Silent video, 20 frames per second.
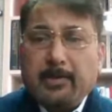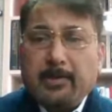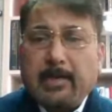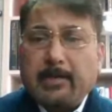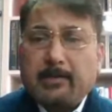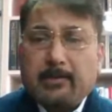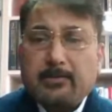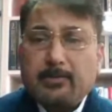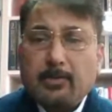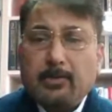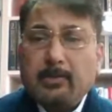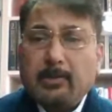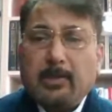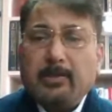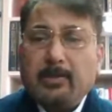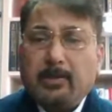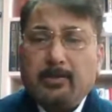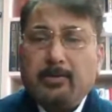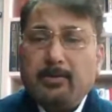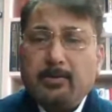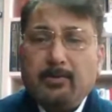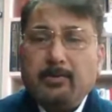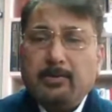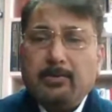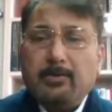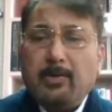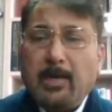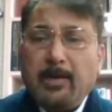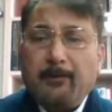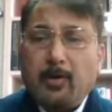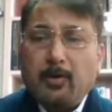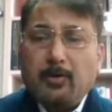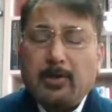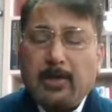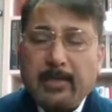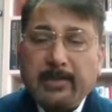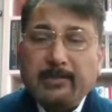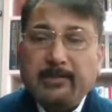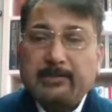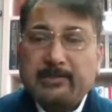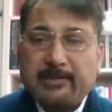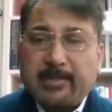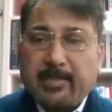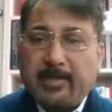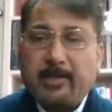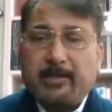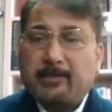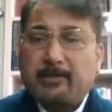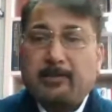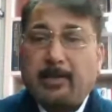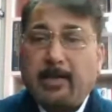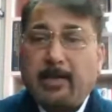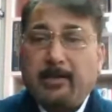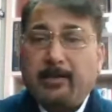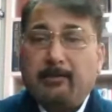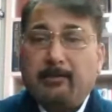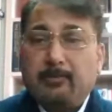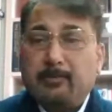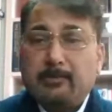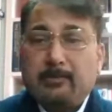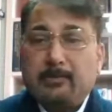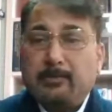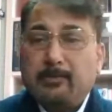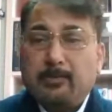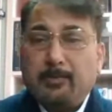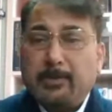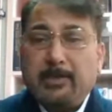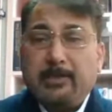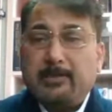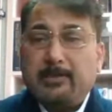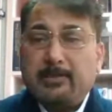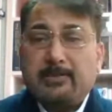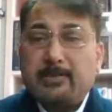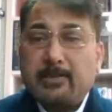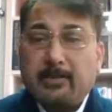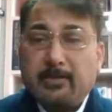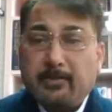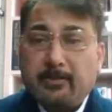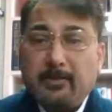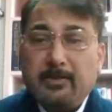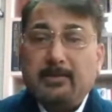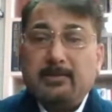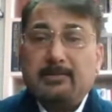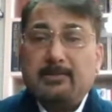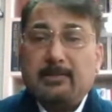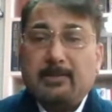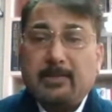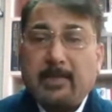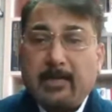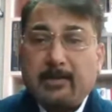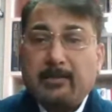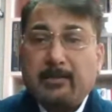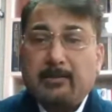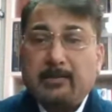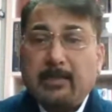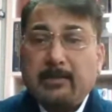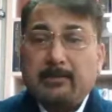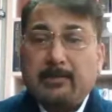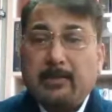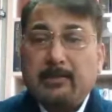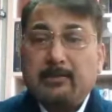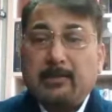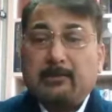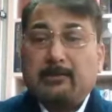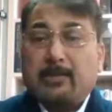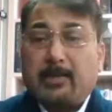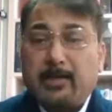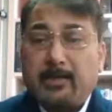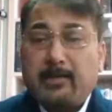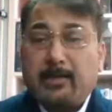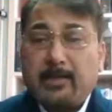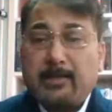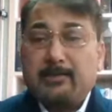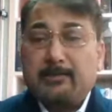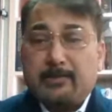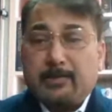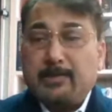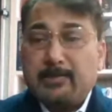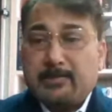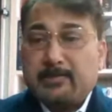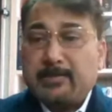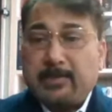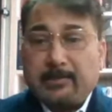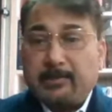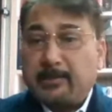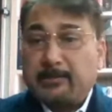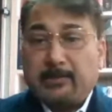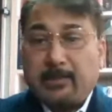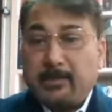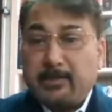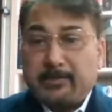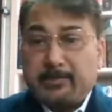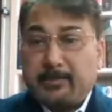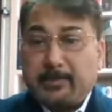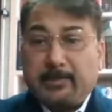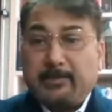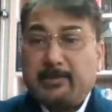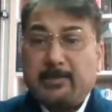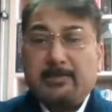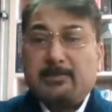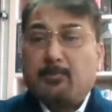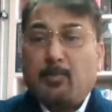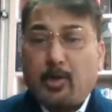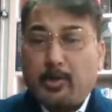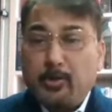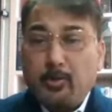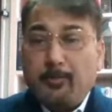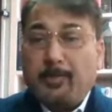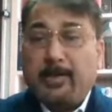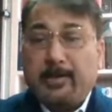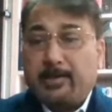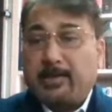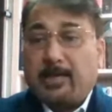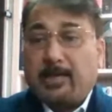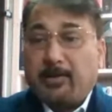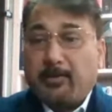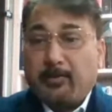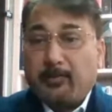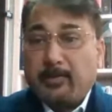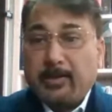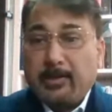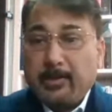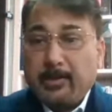Very right. So you have outlined the threat, and nobody disagrees that the threat exists, and the threat is monumental,